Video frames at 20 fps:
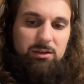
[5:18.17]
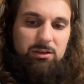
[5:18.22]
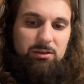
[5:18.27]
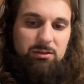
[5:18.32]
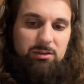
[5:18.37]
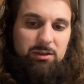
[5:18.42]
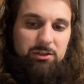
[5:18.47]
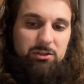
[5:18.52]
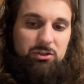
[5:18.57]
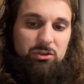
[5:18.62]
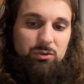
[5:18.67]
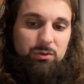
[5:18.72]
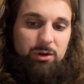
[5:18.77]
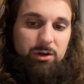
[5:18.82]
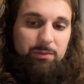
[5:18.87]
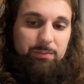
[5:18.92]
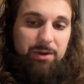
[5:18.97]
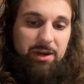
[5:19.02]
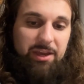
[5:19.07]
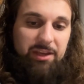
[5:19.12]
that you
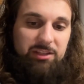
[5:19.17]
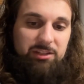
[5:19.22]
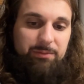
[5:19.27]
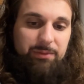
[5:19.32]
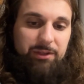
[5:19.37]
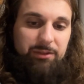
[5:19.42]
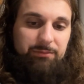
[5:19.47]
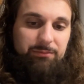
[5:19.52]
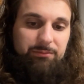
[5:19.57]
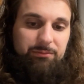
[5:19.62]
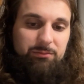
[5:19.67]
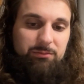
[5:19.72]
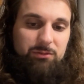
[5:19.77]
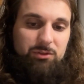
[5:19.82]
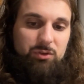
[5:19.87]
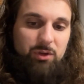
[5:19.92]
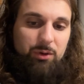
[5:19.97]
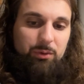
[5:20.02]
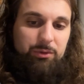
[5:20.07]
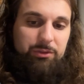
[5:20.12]
are pious men.
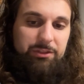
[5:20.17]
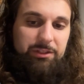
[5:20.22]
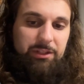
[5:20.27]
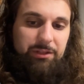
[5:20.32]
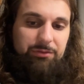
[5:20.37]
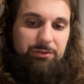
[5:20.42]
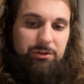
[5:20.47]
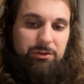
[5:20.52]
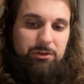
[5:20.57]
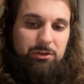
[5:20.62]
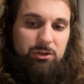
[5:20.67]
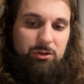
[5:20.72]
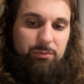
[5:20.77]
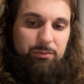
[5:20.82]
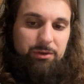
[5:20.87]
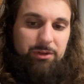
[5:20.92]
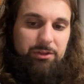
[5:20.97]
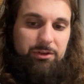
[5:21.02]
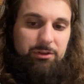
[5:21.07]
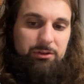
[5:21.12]
So I will deliver your
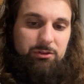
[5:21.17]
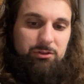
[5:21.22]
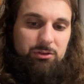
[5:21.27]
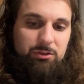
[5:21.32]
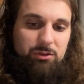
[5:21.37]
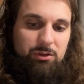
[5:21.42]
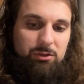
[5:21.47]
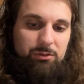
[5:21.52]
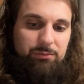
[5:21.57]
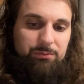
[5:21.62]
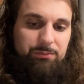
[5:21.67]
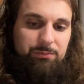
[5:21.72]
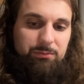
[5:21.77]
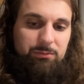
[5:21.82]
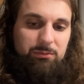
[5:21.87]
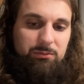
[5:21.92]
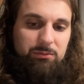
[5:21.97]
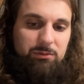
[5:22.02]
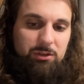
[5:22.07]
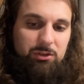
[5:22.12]
brother to you,
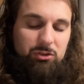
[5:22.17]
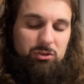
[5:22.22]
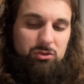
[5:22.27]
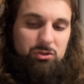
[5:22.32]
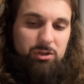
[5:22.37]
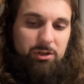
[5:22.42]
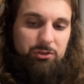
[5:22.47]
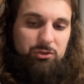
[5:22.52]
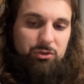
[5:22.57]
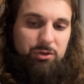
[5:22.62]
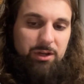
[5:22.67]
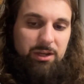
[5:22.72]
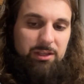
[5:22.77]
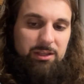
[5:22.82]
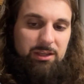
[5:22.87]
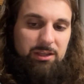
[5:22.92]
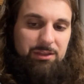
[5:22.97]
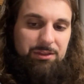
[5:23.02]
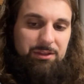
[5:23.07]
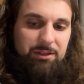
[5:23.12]
and you shall
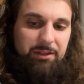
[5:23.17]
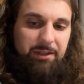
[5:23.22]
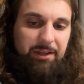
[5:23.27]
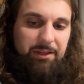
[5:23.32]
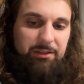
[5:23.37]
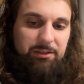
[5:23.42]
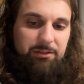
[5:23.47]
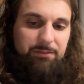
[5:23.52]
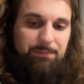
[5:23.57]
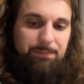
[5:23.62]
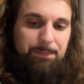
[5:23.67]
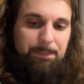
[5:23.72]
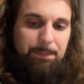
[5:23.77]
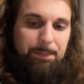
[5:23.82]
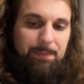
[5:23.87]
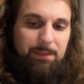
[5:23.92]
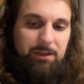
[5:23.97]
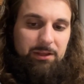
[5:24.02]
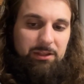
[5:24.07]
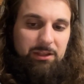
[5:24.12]
trade in the land.
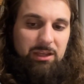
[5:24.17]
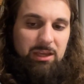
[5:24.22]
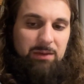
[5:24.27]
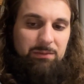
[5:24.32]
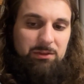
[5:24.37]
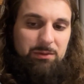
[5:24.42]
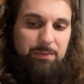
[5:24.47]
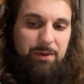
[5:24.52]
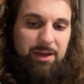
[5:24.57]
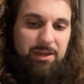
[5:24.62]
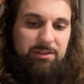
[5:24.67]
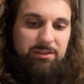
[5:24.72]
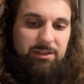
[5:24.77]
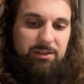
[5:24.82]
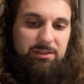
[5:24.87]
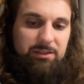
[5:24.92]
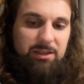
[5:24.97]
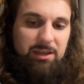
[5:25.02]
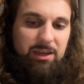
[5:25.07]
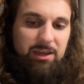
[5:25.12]
And it came to pass,
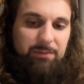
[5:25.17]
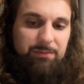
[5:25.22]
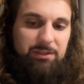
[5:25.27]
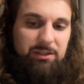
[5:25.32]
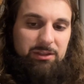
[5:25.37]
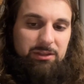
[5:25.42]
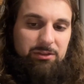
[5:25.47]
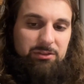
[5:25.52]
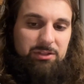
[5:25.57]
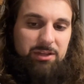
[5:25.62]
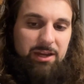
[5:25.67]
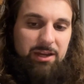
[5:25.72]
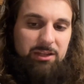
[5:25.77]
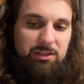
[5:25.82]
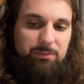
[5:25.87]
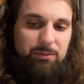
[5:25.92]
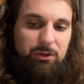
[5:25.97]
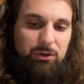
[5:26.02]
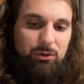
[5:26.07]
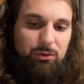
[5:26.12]
as they emptied their
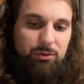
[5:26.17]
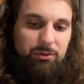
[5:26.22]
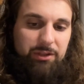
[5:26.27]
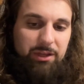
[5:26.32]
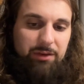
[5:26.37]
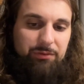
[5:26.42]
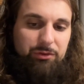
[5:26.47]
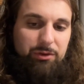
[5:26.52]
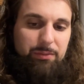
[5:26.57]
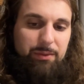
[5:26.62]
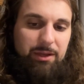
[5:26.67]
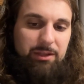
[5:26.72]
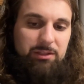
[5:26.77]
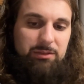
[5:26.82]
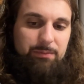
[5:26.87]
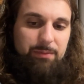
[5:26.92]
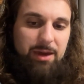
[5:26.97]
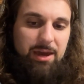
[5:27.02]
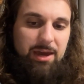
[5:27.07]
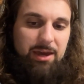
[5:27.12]
sacks, behold, every
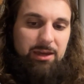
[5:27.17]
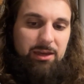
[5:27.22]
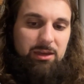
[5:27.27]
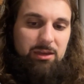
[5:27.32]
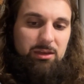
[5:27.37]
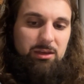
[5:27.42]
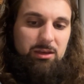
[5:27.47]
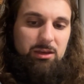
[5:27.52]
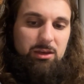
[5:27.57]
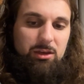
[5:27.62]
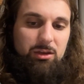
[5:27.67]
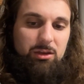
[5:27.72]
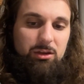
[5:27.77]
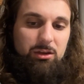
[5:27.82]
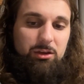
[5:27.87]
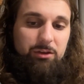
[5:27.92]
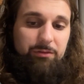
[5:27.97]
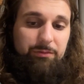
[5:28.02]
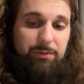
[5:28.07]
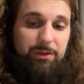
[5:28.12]
man's bag
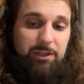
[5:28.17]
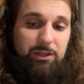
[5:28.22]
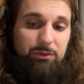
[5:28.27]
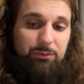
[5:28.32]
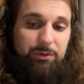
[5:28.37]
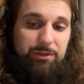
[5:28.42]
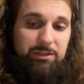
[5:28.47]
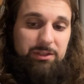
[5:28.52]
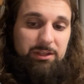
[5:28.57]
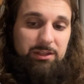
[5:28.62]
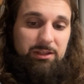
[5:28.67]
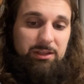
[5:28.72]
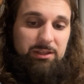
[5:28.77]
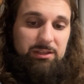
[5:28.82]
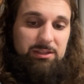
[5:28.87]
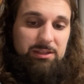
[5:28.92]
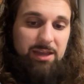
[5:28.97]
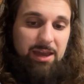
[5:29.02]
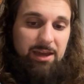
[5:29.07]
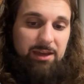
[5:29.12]
of money was in
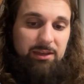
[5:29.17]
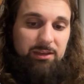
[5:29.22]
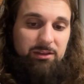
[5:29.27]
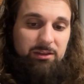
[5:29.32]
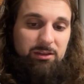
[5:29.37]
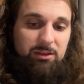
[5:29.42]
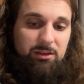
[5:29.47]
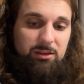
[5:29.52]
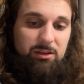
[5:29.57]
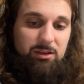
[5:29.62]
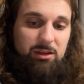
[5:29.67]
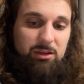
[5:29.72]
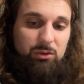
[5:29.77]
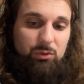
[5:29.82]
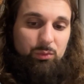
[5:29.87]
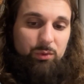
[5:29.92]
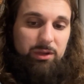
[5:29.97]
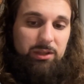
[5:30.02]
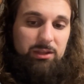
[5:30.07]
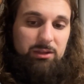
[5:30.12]
his sack. And
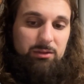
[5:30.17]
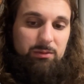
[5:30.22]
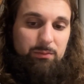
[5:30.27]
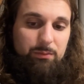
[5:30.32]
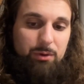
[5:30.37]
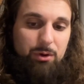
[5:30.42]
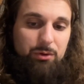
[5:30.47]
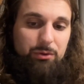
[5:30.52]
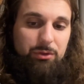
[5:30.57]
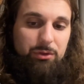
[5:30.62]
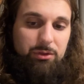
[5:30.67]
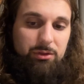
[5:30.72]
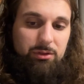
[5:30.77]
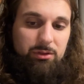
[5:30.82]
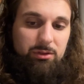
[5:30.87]
when both